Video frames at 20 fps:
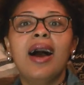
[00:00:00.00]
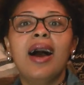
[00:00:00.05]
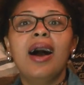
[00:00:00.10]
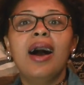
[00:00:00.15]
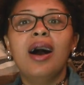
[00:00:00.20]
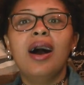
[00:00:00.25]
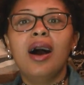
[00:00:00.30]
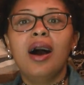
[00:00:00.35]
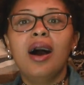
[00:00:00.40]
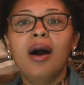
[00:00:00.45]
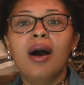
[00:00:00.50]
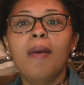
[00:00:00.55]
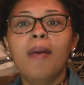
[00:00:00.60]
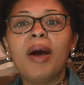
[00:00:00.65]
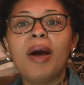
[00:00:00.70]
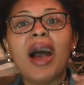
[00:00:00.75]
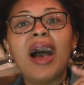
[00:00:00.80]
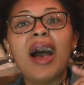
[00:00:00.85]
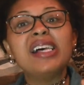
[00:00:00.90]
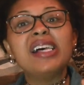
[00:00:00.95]

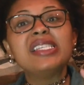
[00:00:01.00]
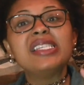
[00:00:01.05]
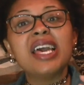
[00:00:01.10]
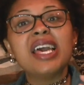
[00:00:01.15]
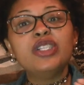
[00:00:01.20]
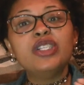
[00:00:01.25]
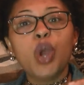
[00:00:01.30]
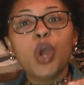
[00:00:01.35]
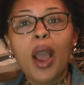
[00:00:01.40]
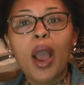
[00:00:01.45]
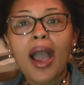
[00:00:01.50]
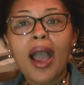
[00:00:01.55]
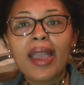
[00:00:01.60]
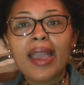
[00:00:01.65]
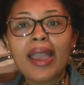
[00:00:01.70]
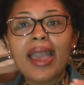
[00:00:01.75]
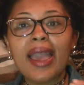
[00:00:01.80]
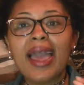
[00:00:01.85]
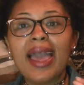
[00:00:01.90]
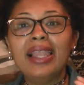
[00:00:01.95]
I say try
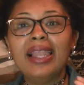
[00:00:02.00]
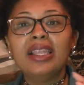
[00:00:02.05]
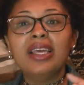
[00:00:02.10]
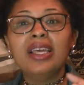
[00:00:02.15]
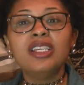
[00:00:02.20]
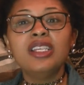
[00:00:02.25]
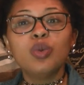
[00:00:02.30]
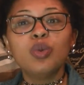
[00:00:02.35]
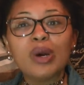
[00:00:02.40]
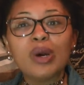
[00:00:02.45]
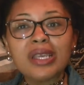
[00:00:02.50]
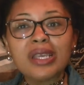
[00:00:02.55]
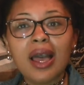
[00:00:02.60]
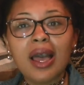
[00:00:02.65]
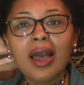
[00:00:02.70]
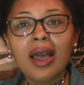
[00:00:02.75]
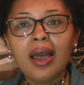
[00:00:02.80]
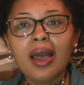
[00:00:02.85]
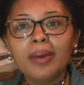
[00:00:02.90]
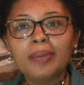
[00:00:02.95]
it at least one
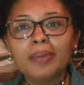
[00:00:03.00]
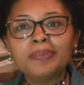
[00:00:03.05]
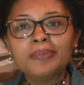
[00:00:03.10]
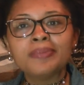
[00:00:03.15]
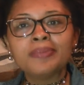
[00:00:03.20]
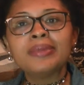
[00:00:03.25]
time.